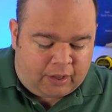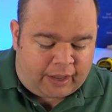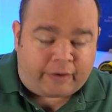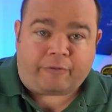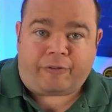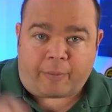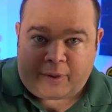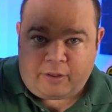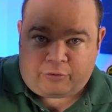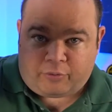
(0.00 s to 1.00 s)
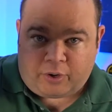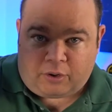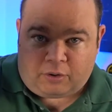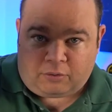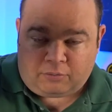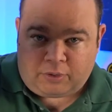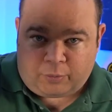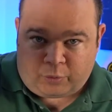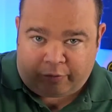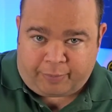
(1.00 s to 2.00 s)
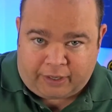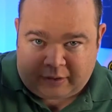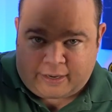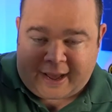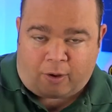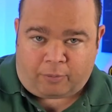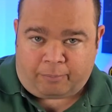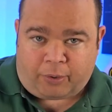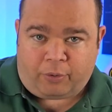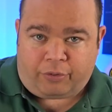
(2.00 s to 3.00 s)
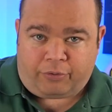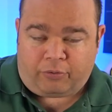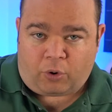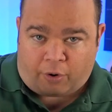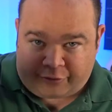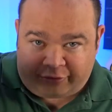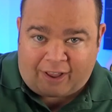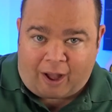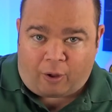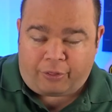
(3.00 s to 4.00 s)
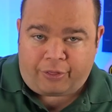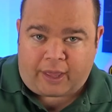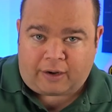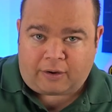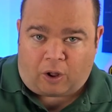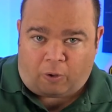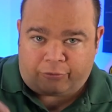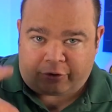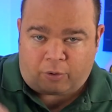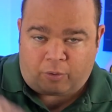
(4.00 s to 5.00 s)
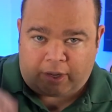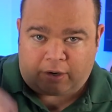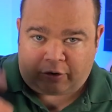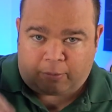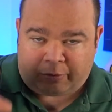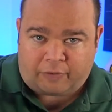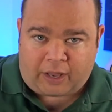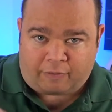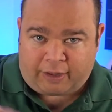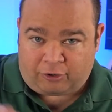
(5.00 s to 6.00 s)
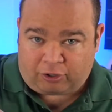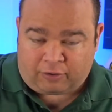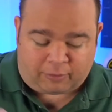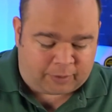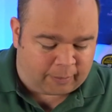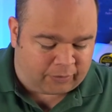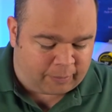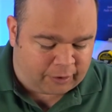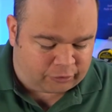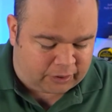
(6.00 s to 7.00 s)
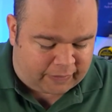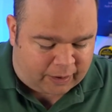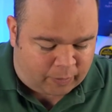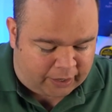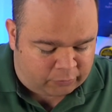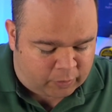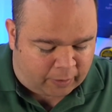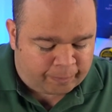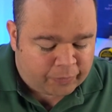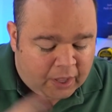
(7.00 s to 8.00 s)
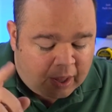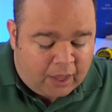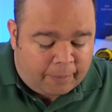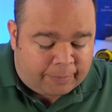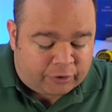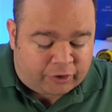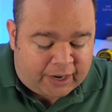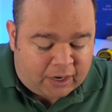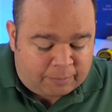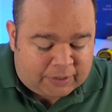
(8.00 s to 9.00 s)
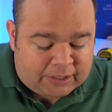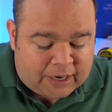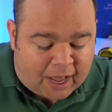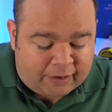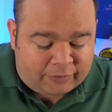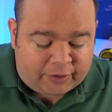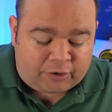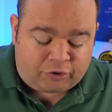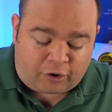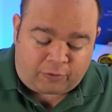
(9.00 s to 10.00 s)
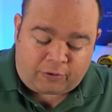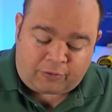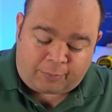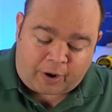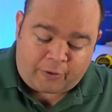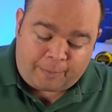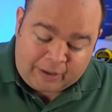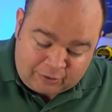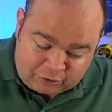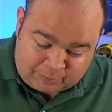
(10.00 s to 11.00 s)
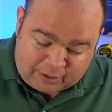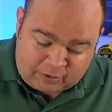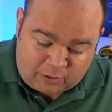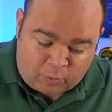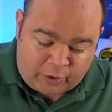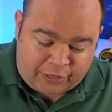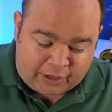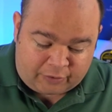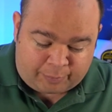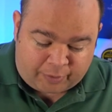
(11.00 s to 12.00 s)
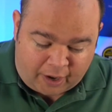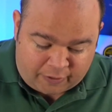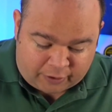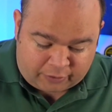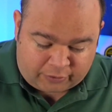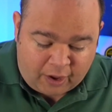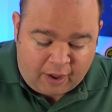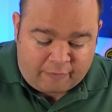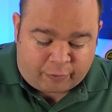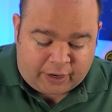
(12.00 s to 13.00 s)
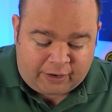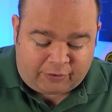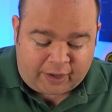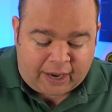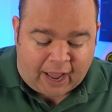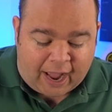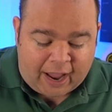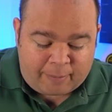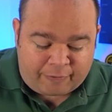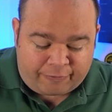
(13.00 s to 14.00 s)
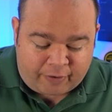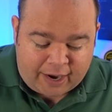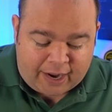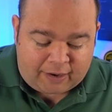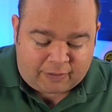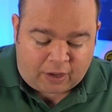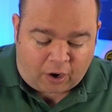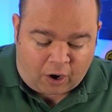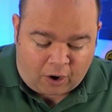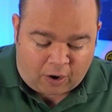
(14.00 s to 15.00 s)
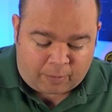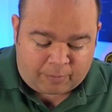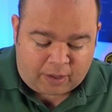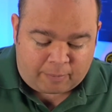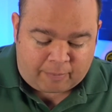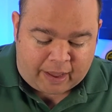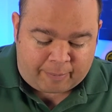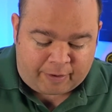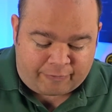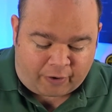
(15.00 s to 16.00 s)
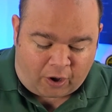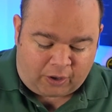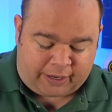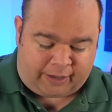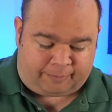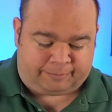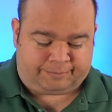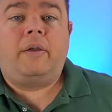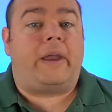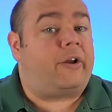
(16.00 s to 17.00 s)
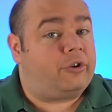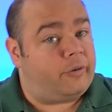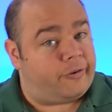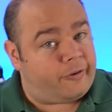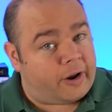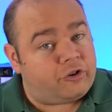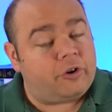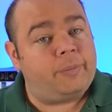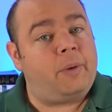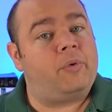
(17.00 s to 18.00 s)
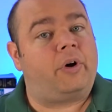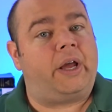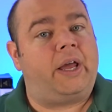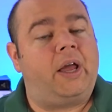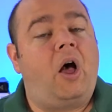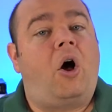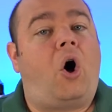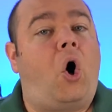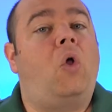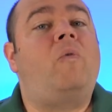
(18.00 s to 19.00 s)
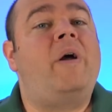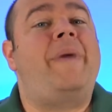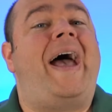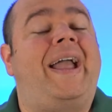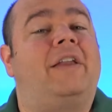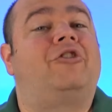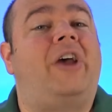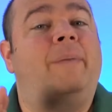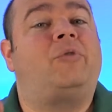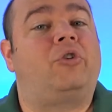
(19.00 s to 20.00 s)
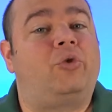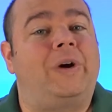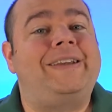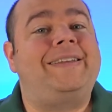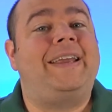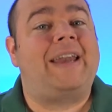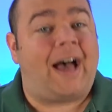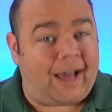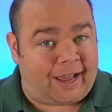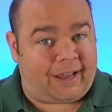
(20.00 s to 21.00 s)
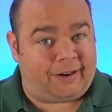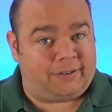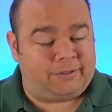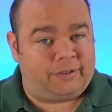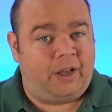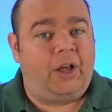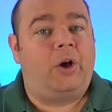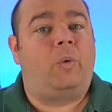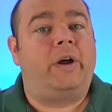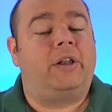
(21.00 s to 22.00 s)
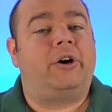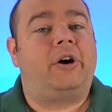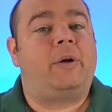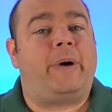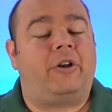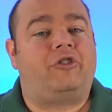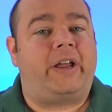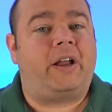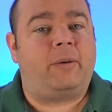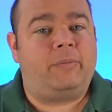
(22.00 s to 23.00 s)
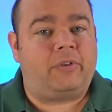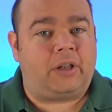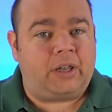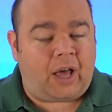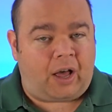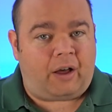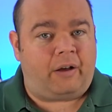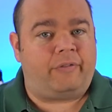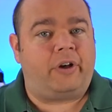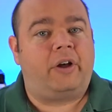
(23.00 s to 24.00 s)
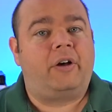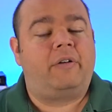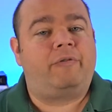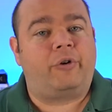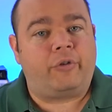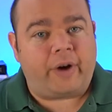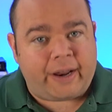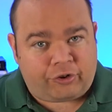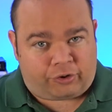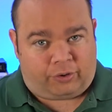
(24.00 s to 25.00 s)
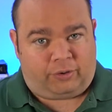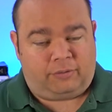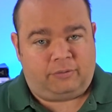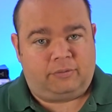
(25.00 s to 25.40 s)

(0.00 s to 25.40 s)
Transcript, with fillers: And from Israel, it would have been down both north-south and also in terms of elevation. Sometimes they measured it that way as well. But Jacob did not send Joseph's brother Benjamin with his brothers, for he said, "I am afraid that harm may befall him." Now, to refresh your memory, all the way back in chapter 29, we learn about Jacob's love for Rachel.